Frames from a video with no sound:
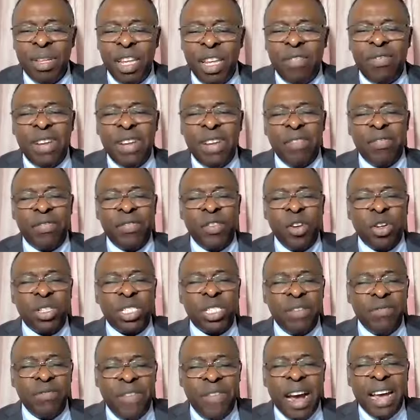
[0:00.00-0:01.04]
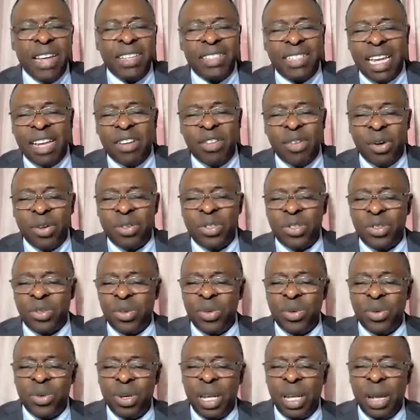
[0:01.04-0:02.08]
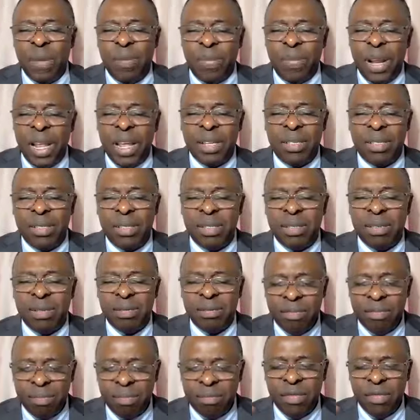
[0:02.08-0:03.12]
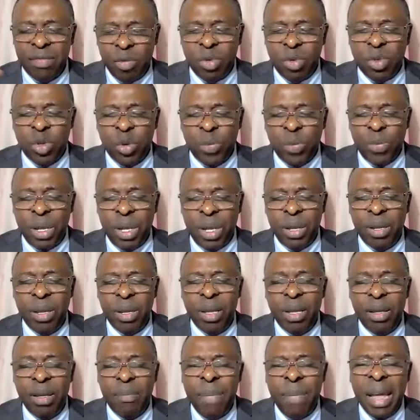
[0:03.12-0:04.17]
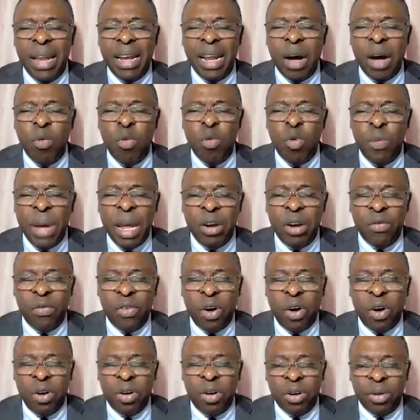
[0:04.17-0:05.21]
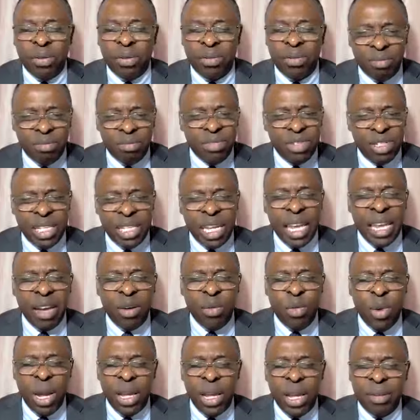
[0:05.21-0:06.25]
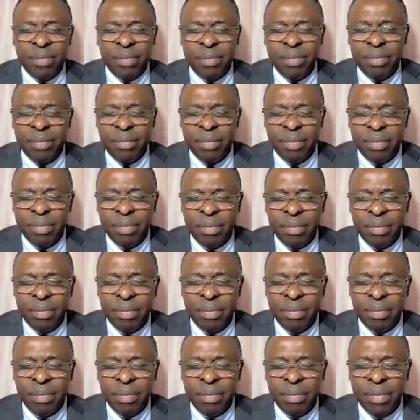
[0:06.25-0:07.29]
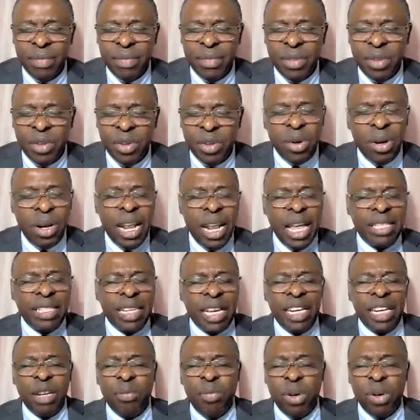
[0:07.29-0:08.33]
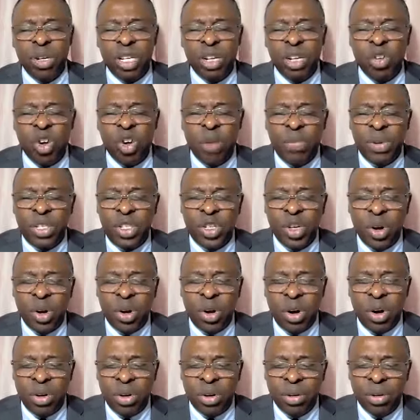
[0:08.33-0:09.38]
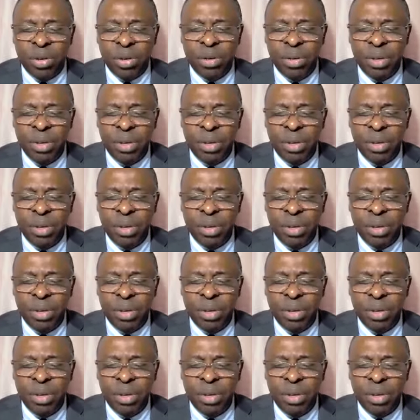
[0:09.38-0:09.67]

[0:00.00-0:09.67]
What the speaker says: If they have not invited us to a place, we should be men and women of honor. Stay away. Don't let anybody rubbish your honor.